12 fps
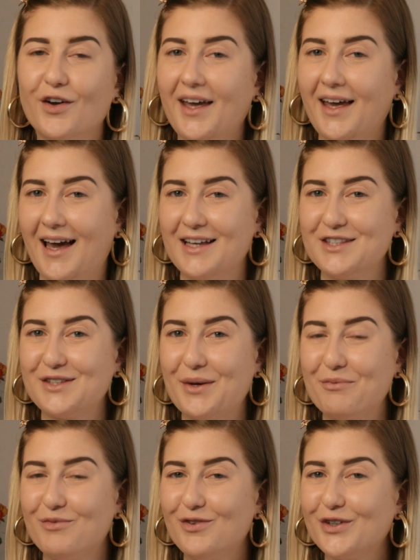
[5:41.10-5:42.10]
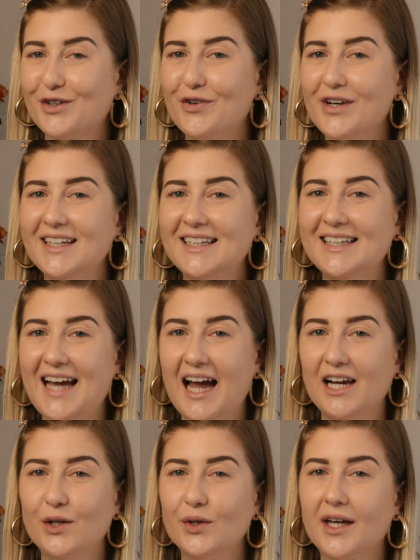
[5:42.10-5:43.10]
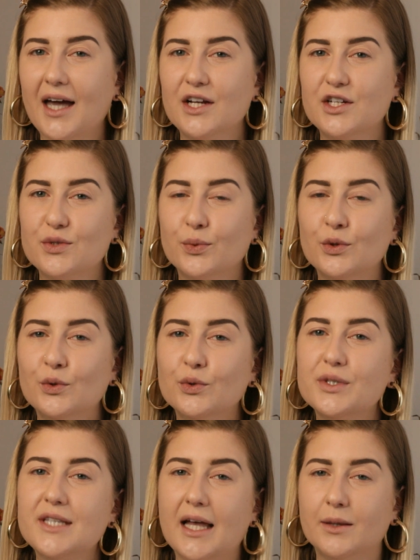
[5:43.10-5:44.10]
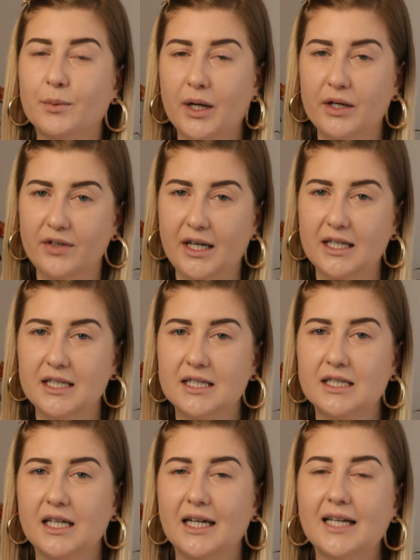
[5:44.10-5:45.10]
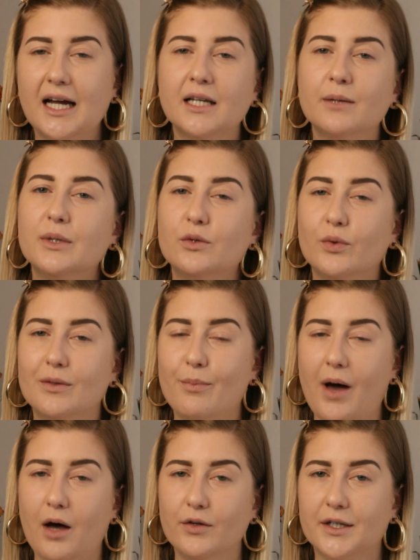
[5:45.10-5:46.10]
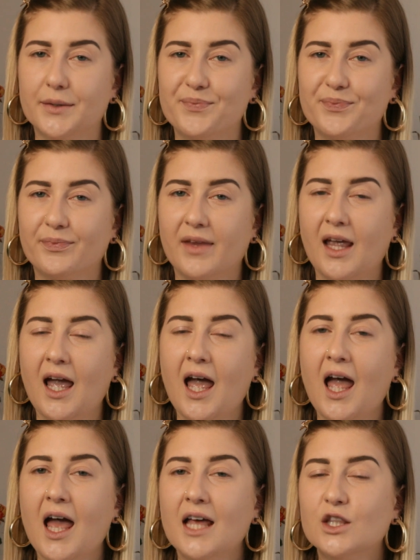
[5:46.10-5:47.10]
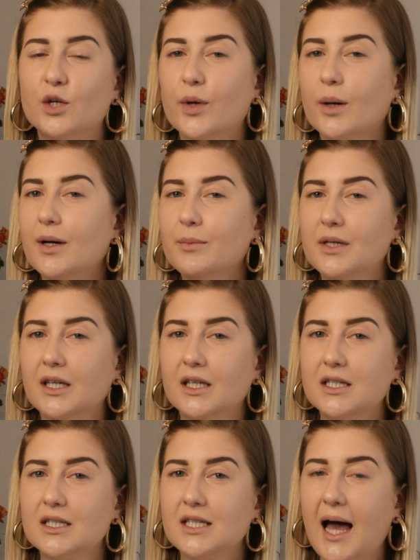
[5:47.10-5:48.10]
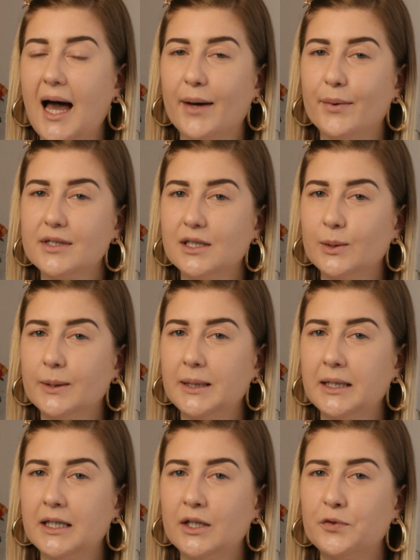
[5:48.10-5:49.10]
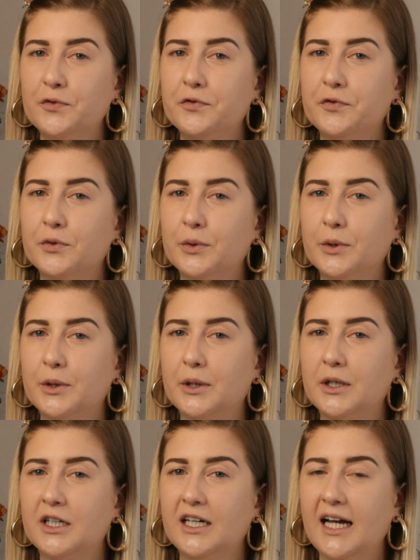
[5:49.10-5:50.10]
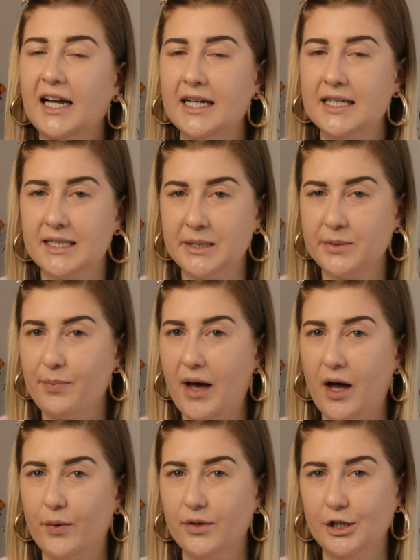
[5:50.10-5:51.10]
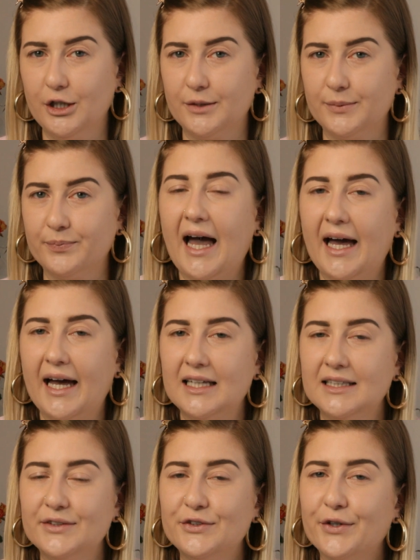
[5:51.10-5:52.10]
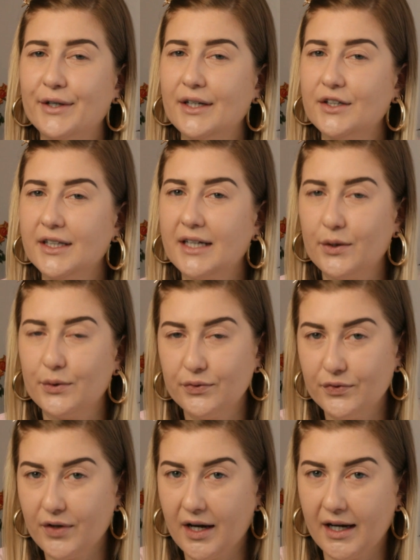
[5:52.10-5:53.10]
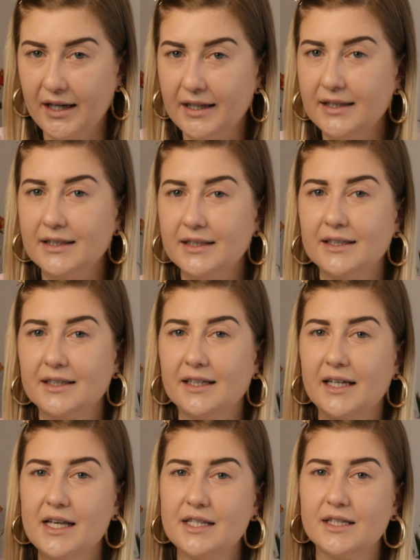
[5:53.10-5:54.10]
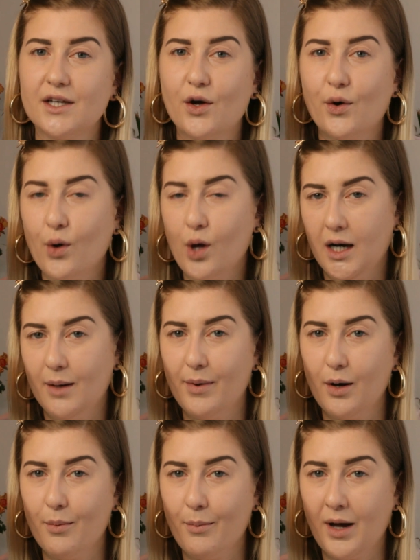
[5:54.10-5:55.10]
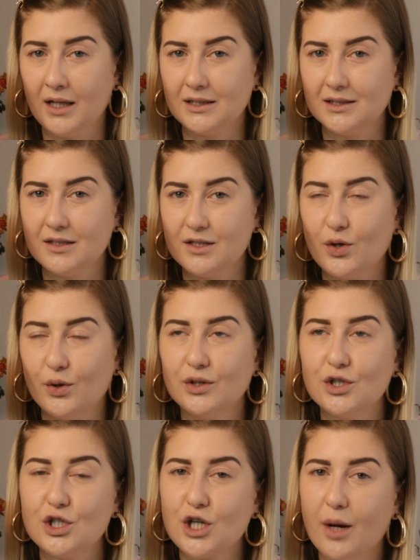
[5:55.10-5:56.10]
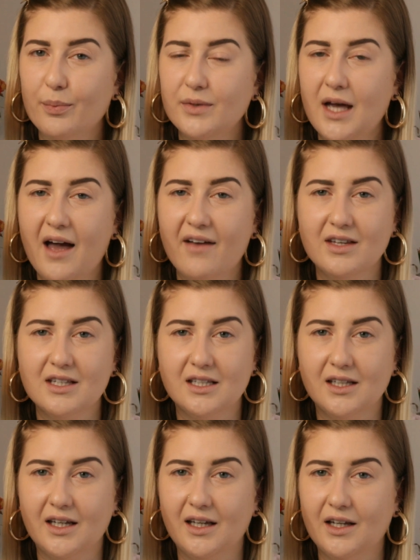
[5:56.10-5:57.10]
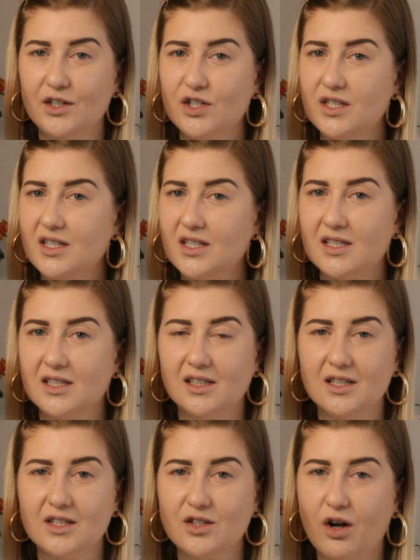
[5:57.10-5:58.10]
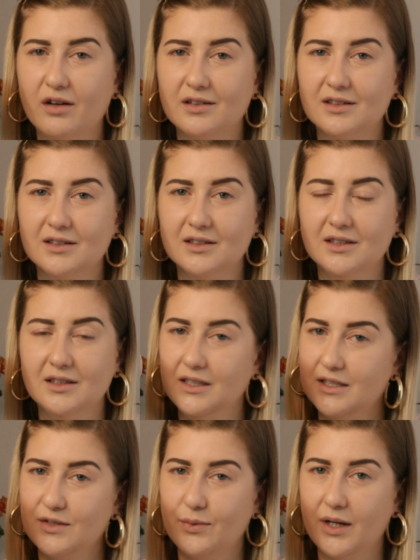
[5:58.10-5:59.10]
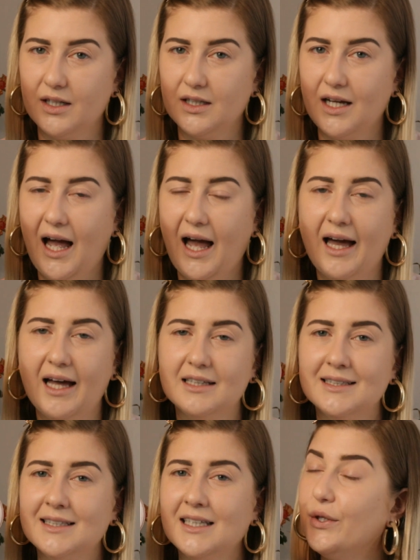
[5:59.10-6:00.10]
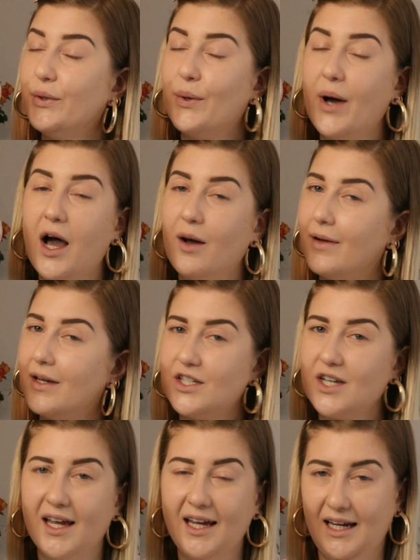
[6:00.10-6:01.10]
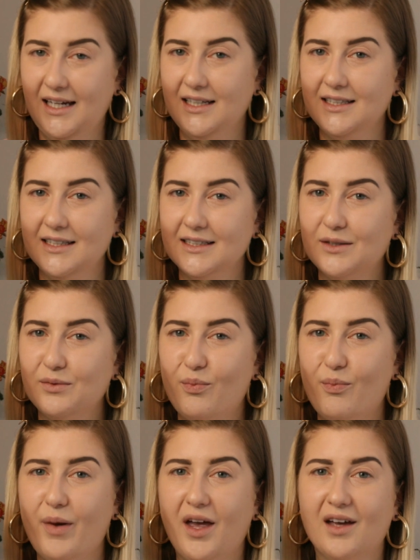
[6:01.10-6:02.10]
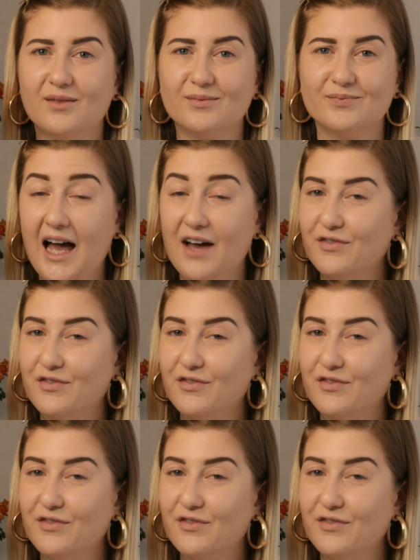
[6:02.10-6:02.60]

Okay guys, so before creating the eye look, I just want to set my face a tiny bit with powder. The problem is, I was looking for an essence powder and the only thing I could find is the All About Matte. So the shop that I visited just stocked this one. And you know how much I hate it, but I